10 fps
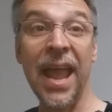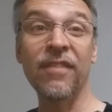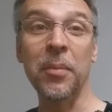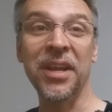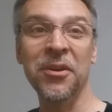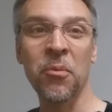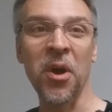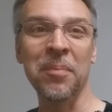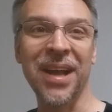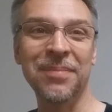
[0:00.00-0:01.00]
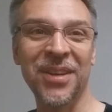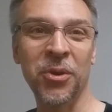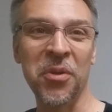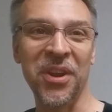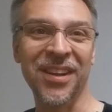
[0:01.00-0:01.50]
Hey everybody, welcome back to
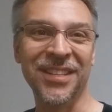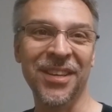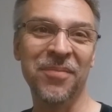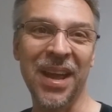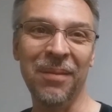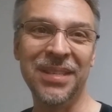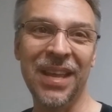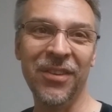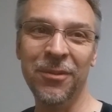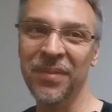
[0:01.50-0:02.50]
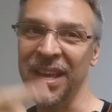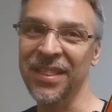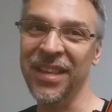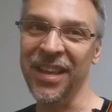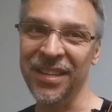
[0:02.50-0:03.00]
Magic Orthodoxy. My name is David,
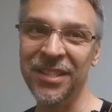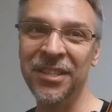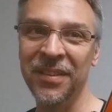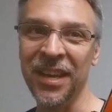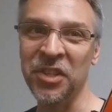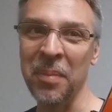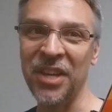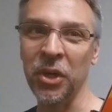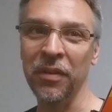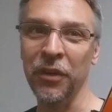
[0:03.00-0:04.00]
and this is a Magic